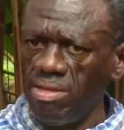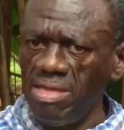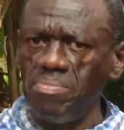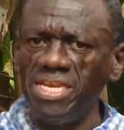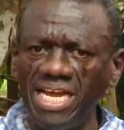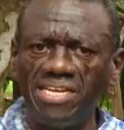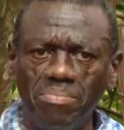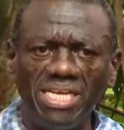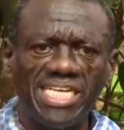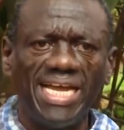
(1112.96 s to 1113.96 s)
immediate
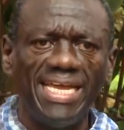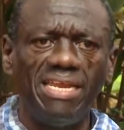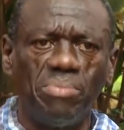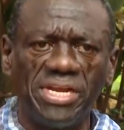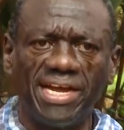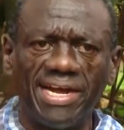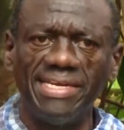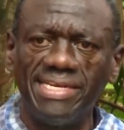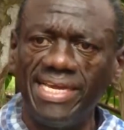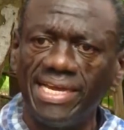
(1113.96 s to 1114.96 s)
measure anybody
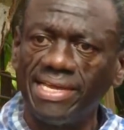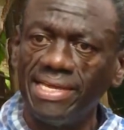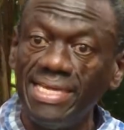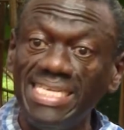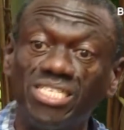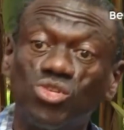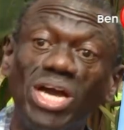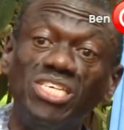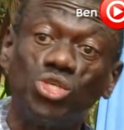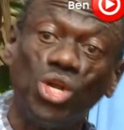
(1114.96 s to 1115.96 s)
can take is to
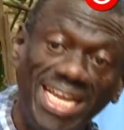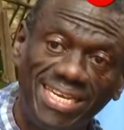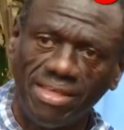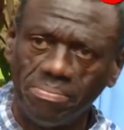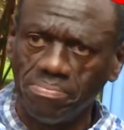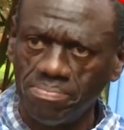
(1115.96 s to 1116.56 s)
isolate them.